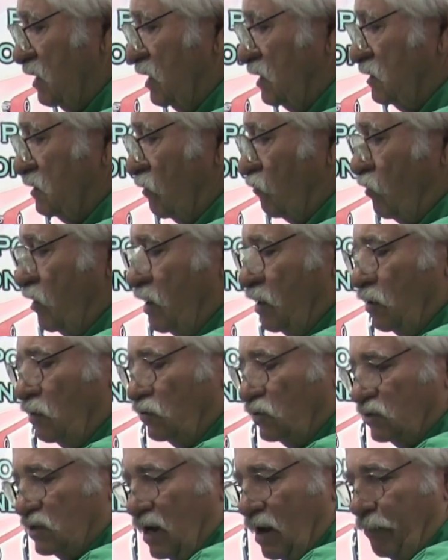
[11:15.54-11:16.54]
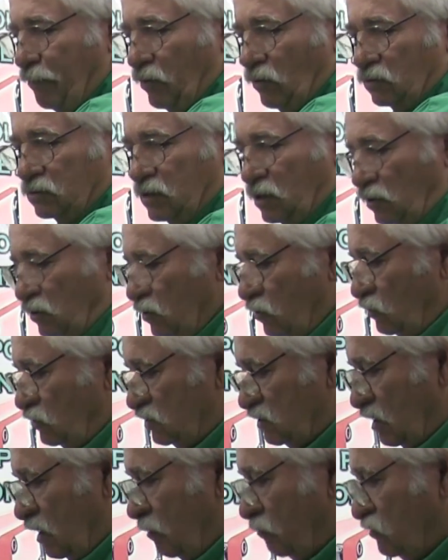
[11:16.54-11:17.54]
this real simple to do
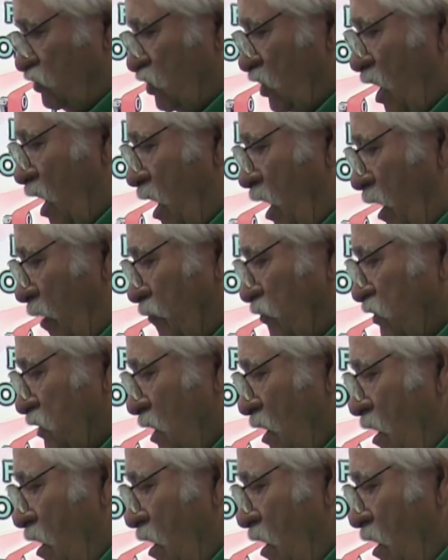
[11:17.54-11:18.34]
some jobs.